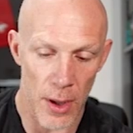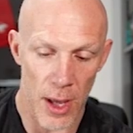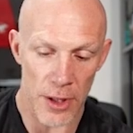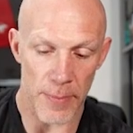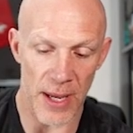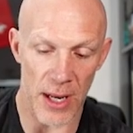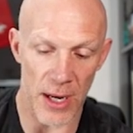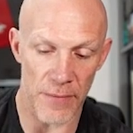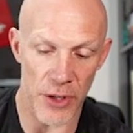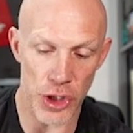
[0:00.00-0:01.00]
The
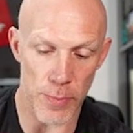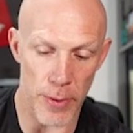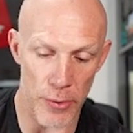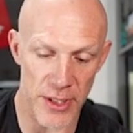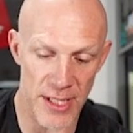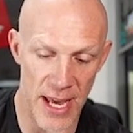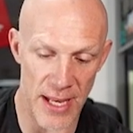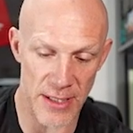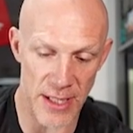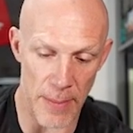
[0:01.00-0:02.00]
beginning of each opponent's
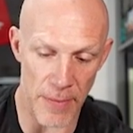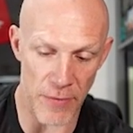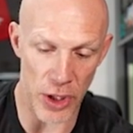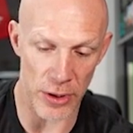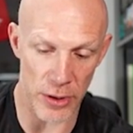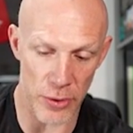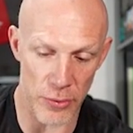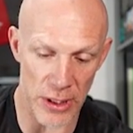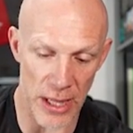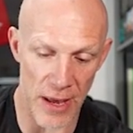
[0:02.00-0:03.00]
end step, if you didn't
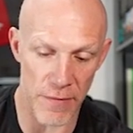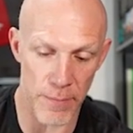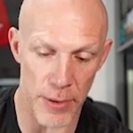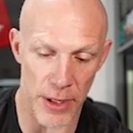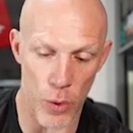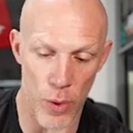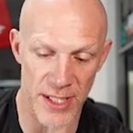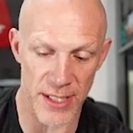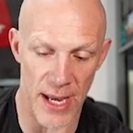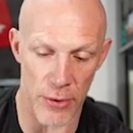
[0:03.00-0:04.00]
lose life, put a
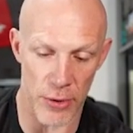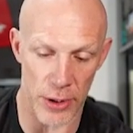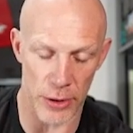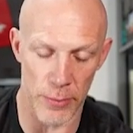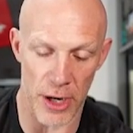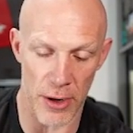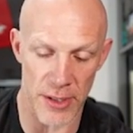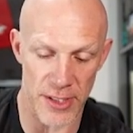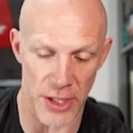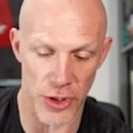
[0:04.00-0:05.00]
quest counter on Luminarch
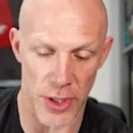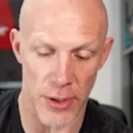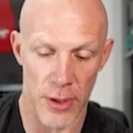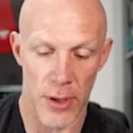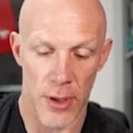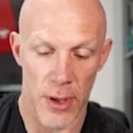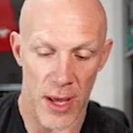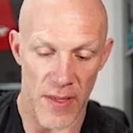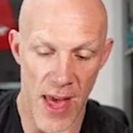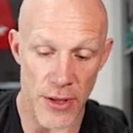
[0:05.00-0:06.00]
Ascension.
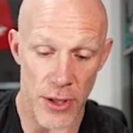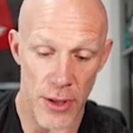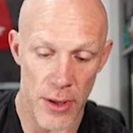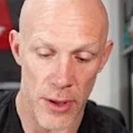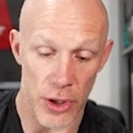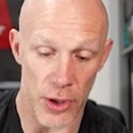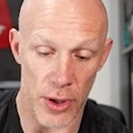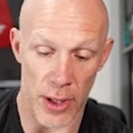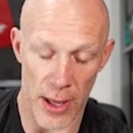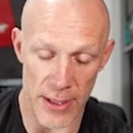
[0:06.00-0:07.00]
And then you
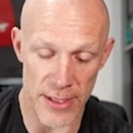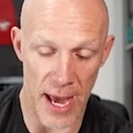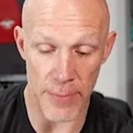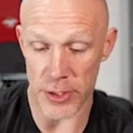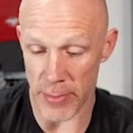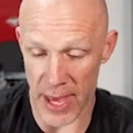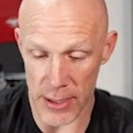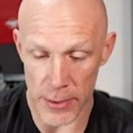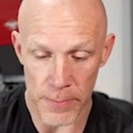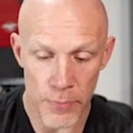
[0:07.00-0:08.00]
can tap some
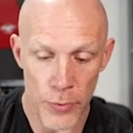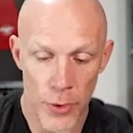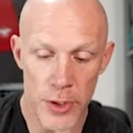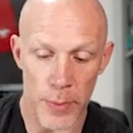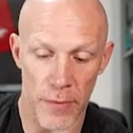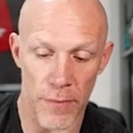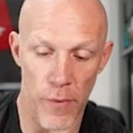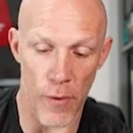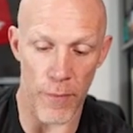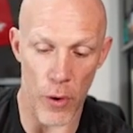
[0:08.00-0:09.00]
mana to put a
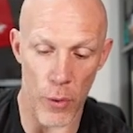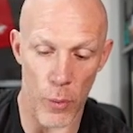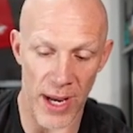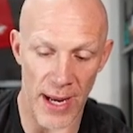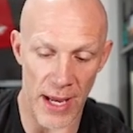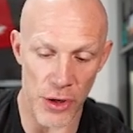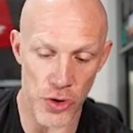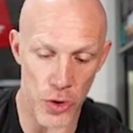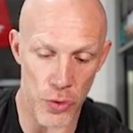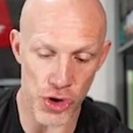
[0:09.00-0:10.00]
4/4 white
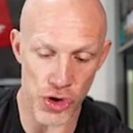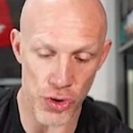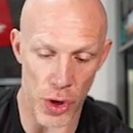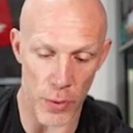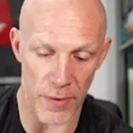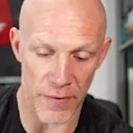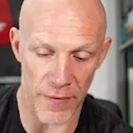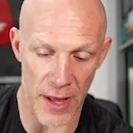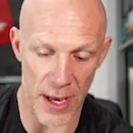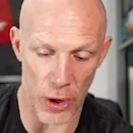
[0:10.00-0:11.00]
angel creature token with
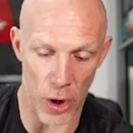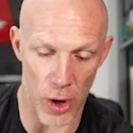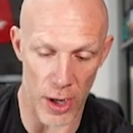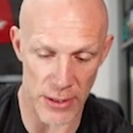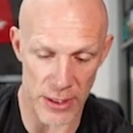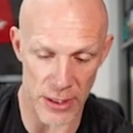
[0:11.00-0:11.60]
flying onto the